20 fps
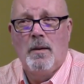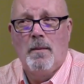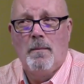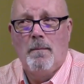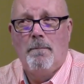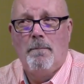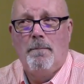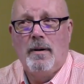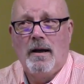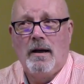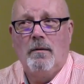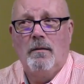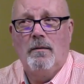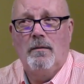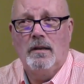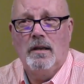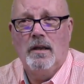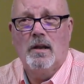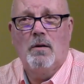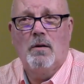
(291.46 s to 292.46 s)
But
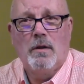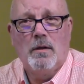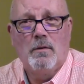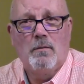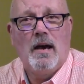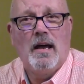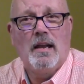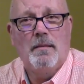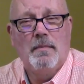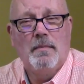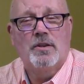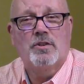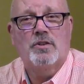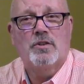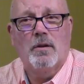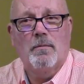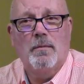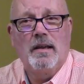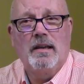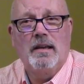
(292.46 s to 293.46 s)
you know, we'd want to make
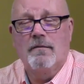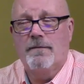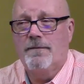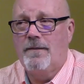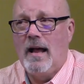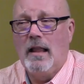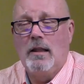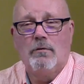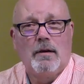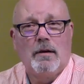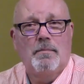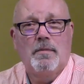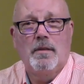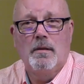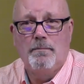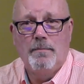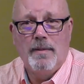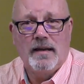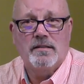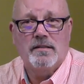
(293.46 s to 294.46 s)
sure we can follow up the
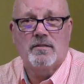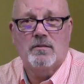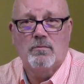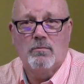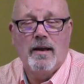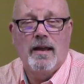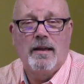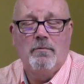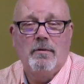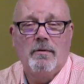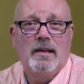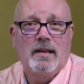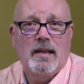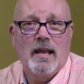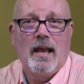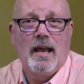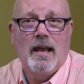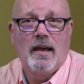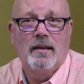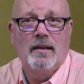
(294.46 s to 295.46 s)
best way we
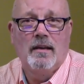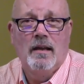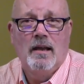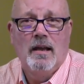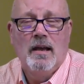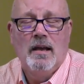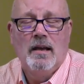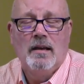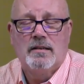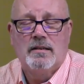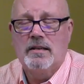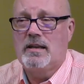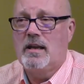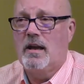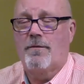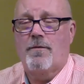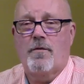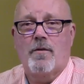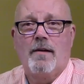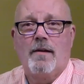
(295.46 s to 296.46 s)
can to
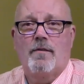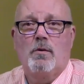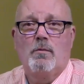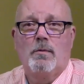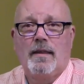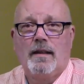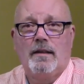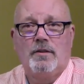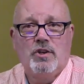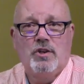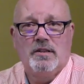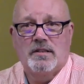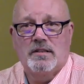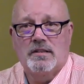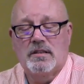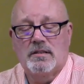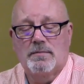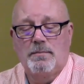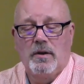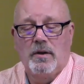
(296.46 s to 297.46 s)
care for everyone that
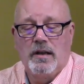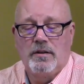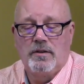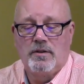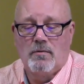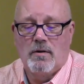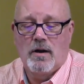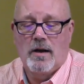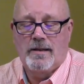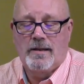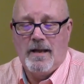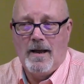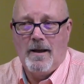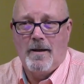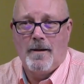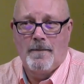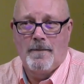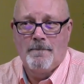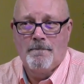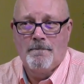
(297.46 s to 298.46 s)
Jesus has put into our
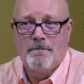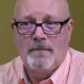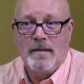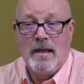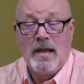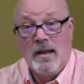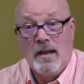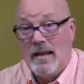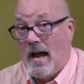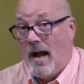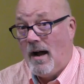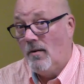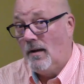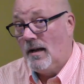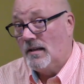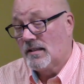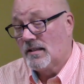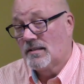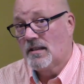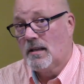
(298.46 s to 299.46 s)
care. Now,
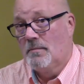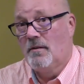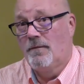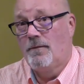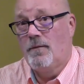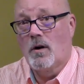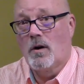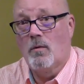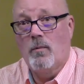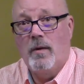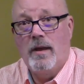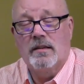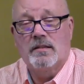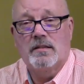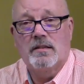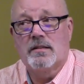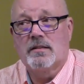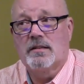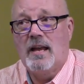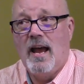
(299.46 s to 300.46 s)
as I said before, we
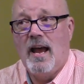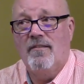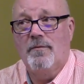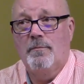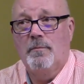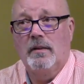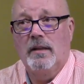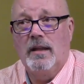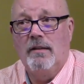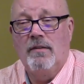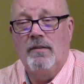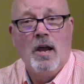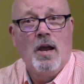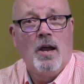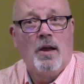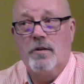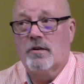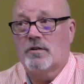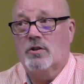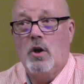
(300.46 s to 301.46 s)
as a staff believe
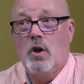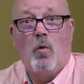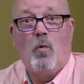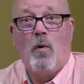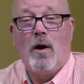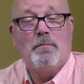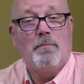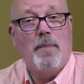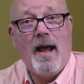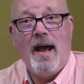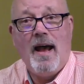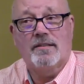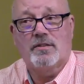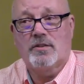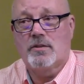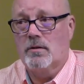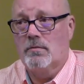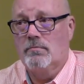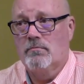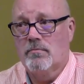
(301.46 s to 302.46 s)
there's no one
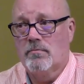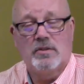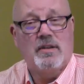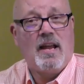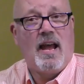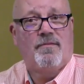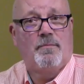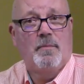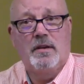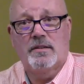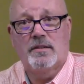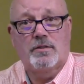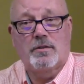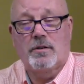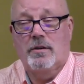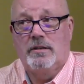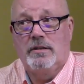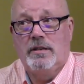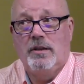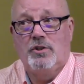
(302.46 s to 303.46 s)
pastor, staff
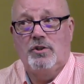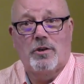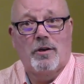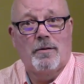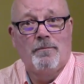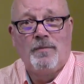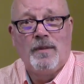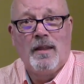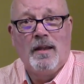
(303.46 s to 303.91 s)
minister, or teacher